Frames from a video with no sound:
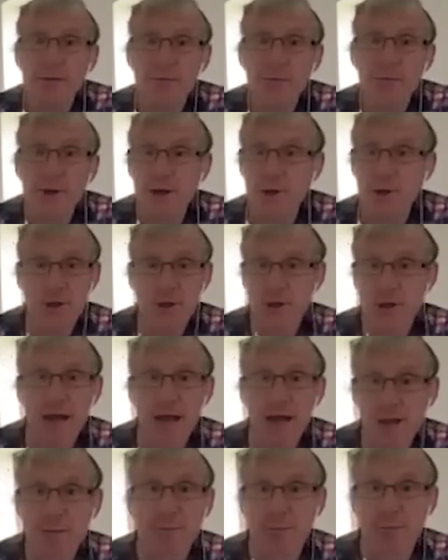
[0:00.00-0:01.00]
is
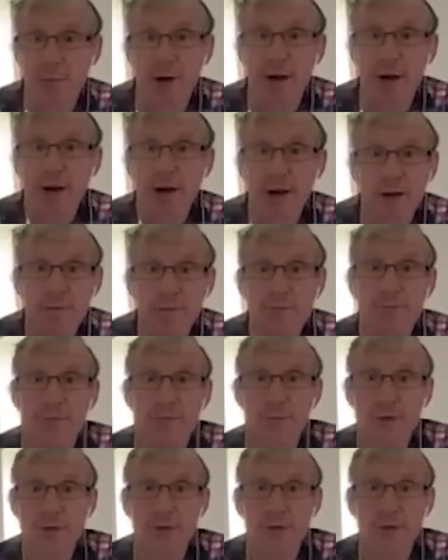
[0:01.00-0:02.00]
set by
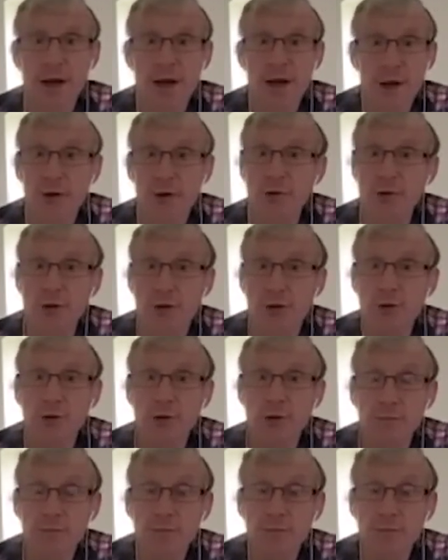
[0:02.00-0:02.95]
sort of ecological